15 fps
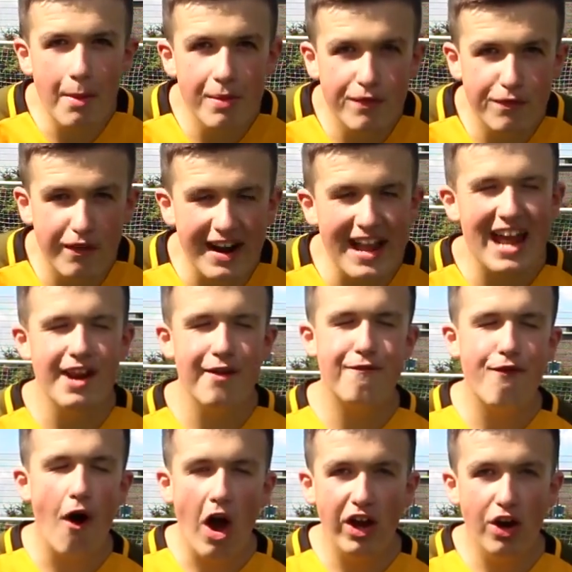number three and the
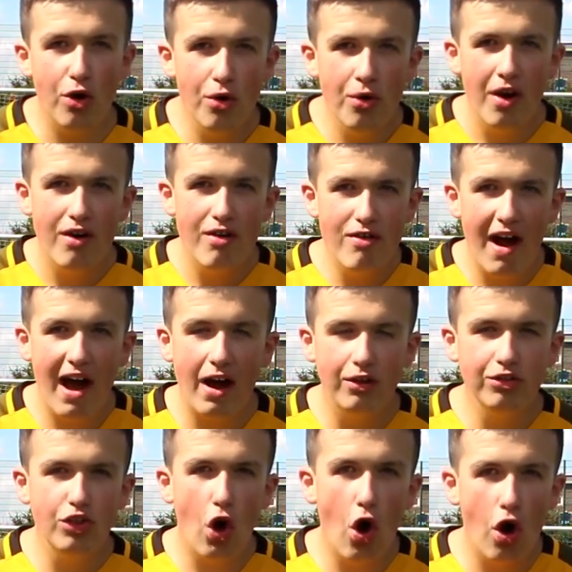final
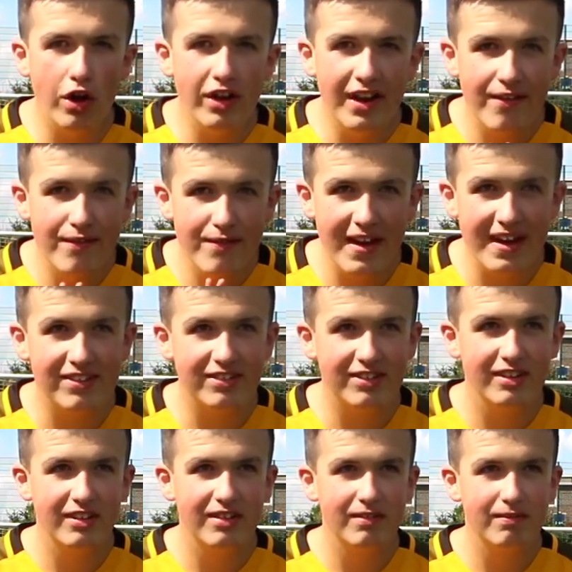round on this